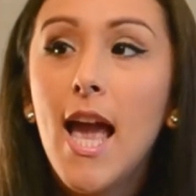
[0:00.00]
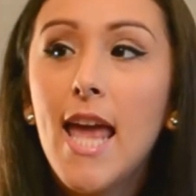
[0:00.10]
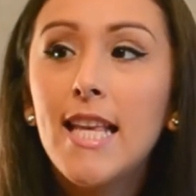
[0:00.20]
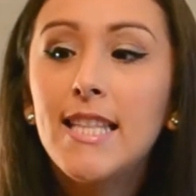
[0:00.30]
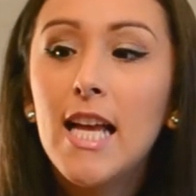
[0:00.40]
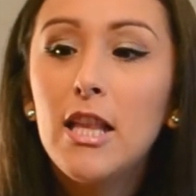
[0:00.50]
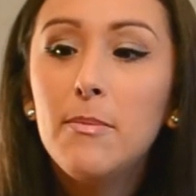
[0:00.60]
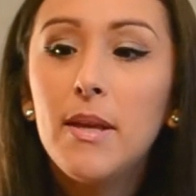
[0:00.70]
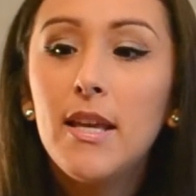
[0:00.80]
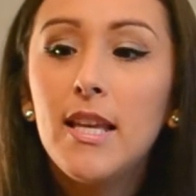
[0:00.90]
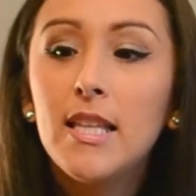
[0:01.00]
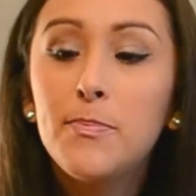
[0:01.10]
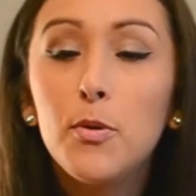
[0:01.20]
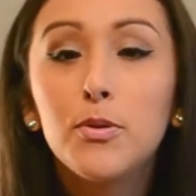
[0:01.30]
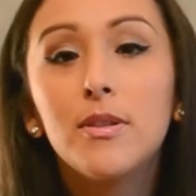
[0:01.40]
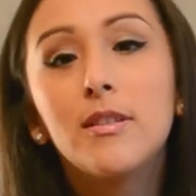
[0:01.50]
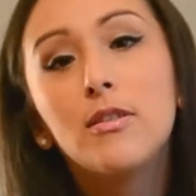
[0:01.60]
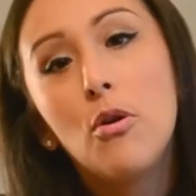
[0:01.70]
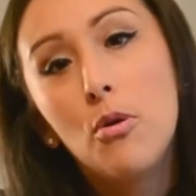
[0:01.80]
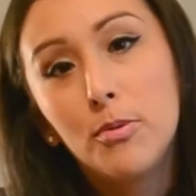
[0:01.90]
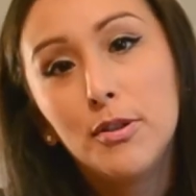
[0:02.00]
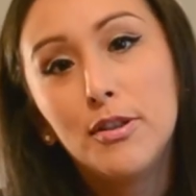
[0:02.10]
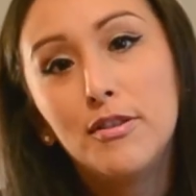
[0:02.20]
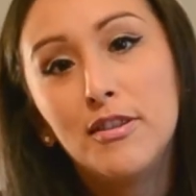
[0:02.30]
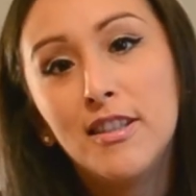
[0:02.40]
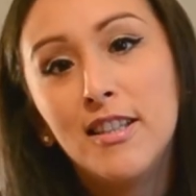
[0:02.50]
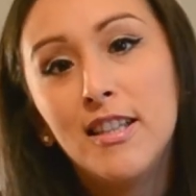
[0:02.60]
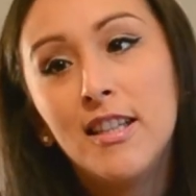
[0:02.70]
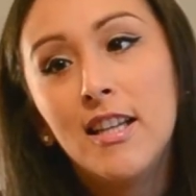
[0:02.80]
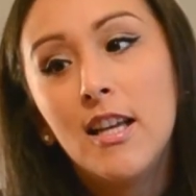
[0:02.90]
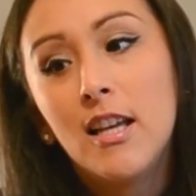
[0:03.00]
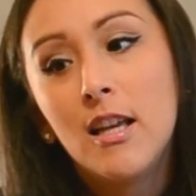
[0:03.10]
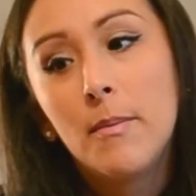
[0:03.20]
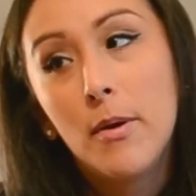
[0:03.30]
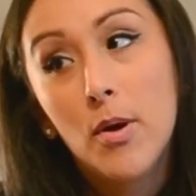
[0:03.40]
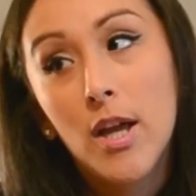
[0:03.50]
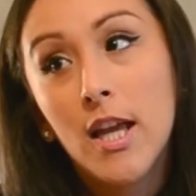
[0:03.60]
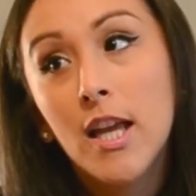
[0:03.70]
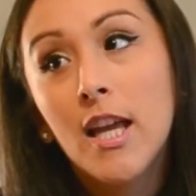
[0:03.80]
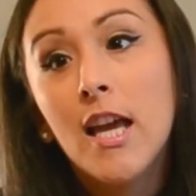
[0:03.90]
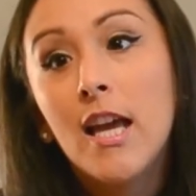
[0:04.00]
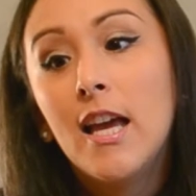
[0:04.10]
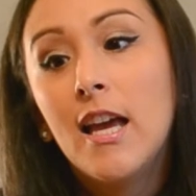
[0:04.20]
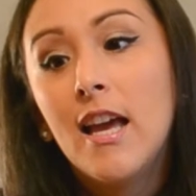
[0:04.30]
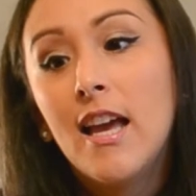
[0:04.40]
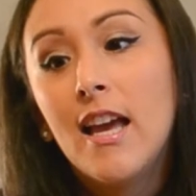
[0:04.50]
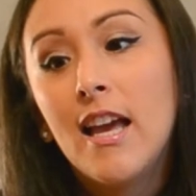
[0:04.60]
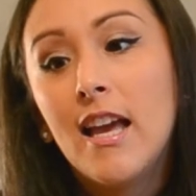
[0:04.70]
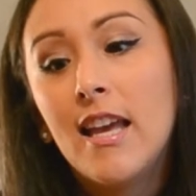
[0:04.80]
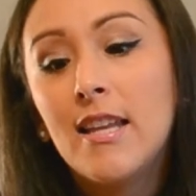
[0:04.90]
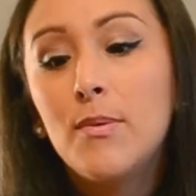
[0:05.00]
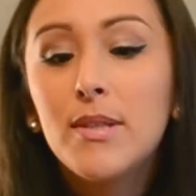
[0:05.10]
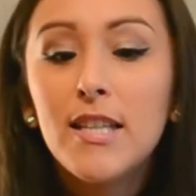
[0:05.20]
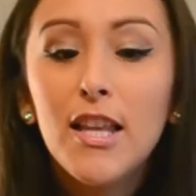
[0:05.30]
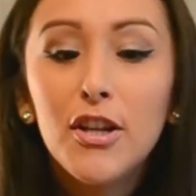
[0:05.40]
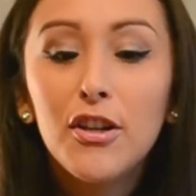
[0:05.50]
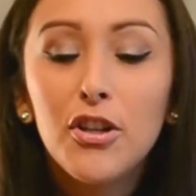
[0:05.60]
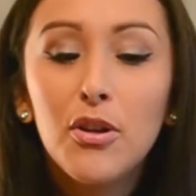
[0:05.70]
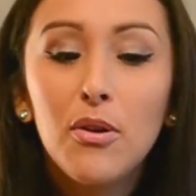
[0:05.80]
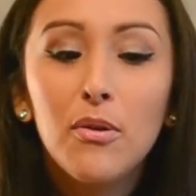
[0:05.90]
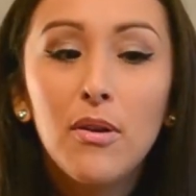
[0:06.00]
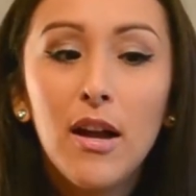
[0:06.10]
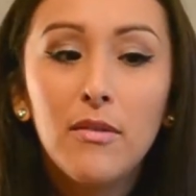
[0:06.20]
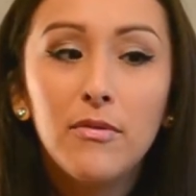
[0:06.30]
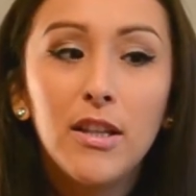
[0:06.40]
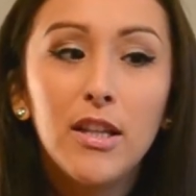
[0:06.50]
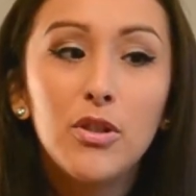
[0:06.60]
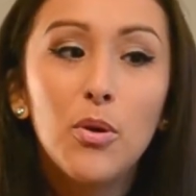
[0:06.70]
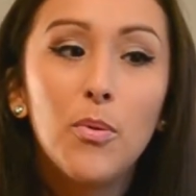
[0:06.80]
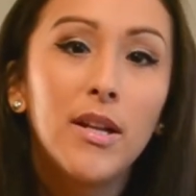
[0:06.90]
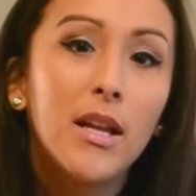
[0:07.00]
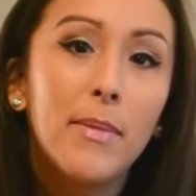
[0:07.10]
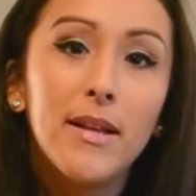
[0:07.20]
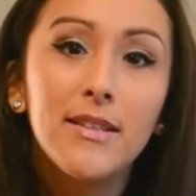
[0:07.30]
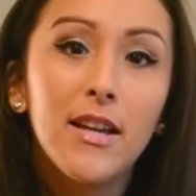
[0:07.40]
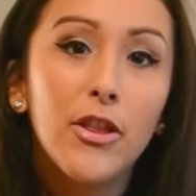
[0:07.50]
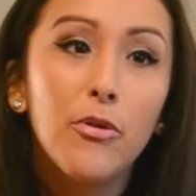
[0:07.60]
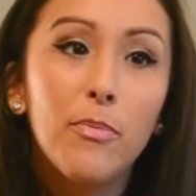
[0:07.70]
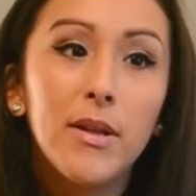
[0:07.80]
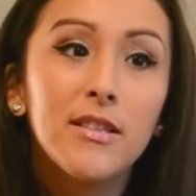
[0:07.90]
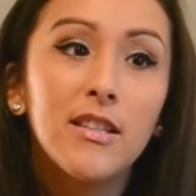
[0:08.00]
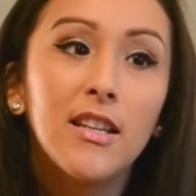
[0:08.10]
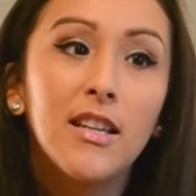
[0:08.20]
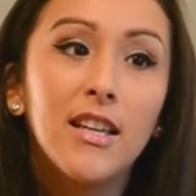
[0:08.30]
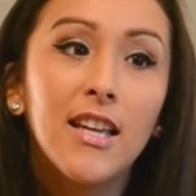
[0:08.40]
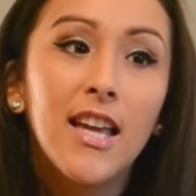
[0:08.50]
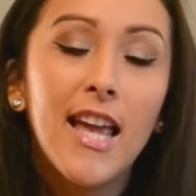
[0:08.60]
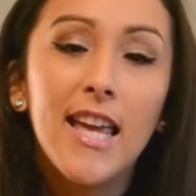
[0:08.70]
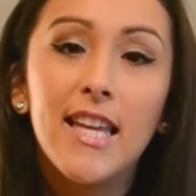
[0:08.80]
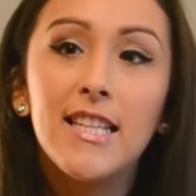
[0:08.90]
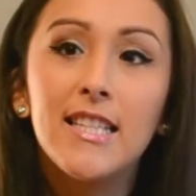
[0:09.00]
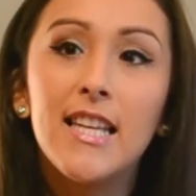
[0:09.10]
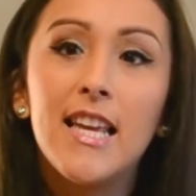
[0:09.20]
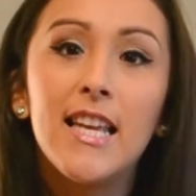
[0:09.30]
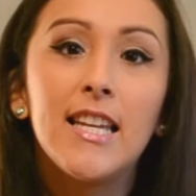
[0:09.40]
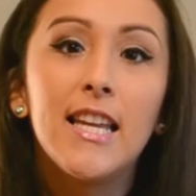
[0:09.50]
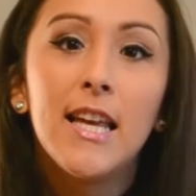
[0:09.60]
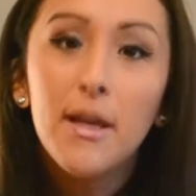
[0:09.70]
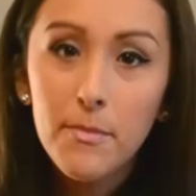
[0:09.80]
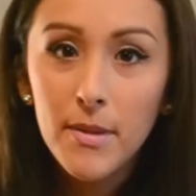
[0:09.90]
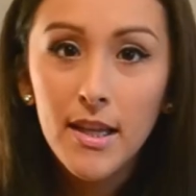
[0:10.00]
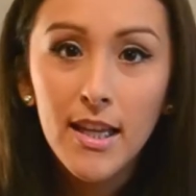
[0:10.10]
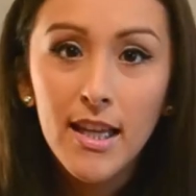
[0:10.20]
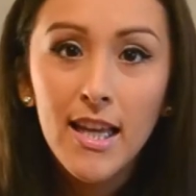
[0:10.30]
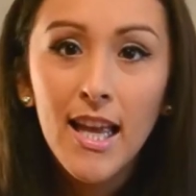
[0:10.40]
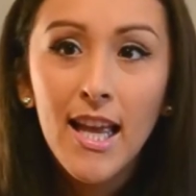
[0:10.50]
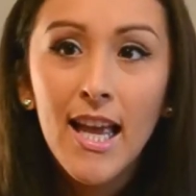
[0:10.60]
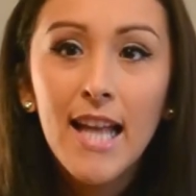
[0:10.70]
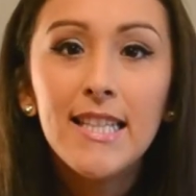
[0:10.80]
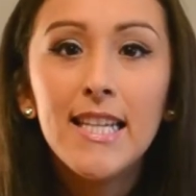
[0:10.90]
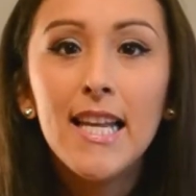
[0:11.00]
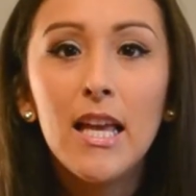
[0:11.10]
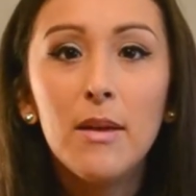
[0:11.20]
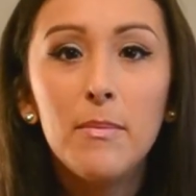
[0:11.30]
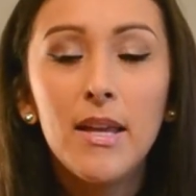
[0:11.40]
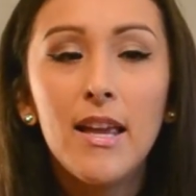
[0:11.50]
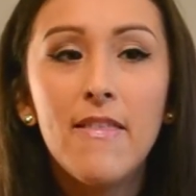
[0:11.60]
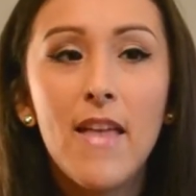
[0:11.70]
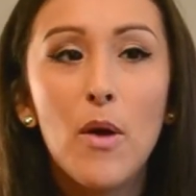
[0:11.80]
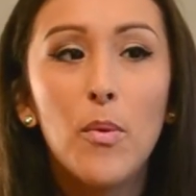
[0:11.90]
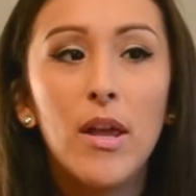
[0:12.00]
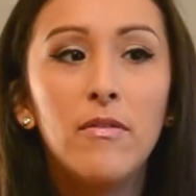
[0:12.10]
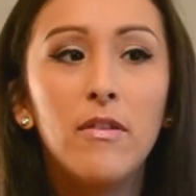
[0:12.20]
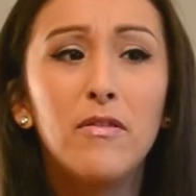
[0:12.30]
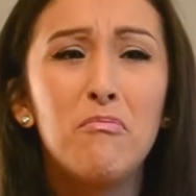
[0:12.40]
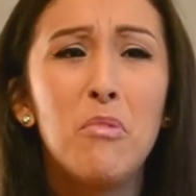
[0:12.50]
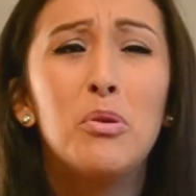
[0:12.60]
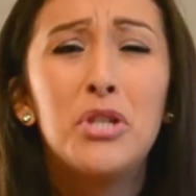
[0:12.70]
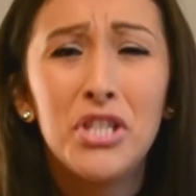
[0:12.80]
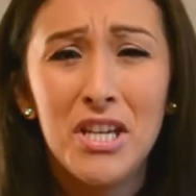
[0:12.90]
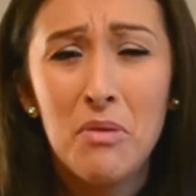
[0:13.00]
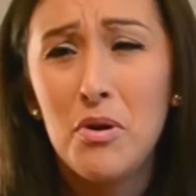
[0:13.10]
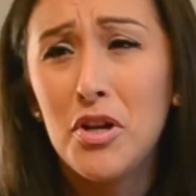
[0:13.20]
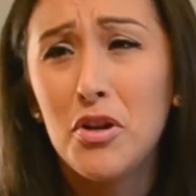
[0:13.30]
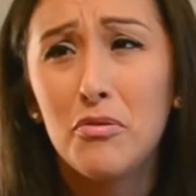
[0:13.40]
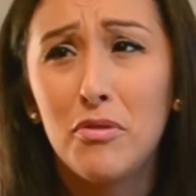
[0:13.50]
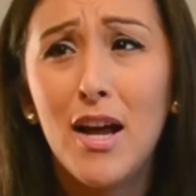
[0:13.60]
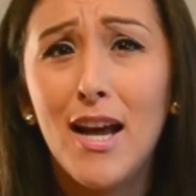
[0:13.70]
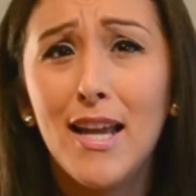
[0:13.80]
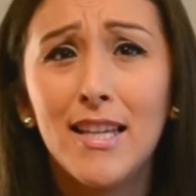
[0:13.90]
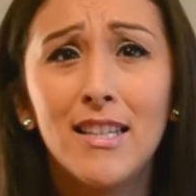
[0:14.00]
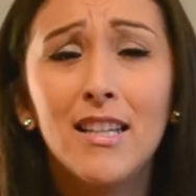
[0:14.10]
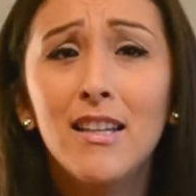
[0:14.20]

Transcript: and he's telling me he spoke to his homegirl. I'm like, okay. And he was telling her, I really don't want to get back together with Betsy. And it hit me. It didn't hit me in that wave of emotion. I wanted to cry and